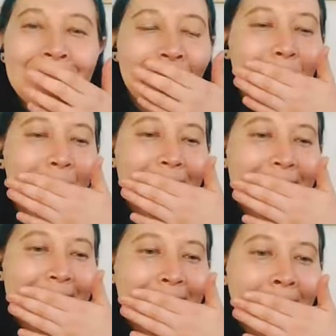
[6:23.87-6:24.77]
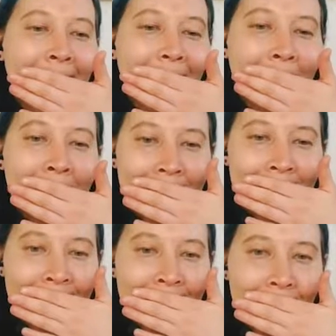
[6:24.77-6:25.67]
Where is the bath? Oh my
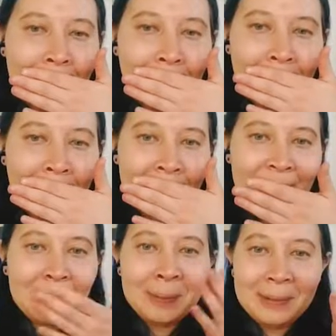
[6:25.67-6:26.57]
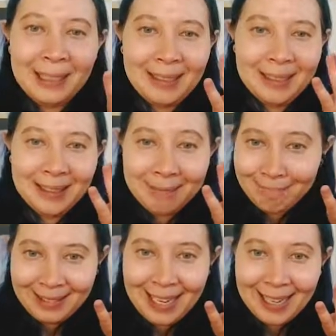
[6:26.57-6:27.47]
God, I'll put the bathroom here.
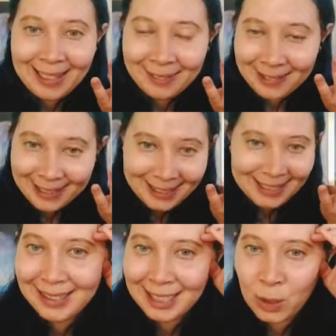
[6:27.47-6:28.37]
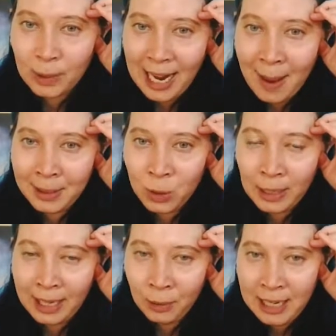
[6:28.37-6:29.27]
Yeah, that works. This is what happens when
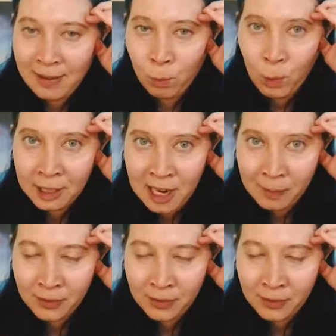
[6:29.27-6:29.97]
I only have 1 cup of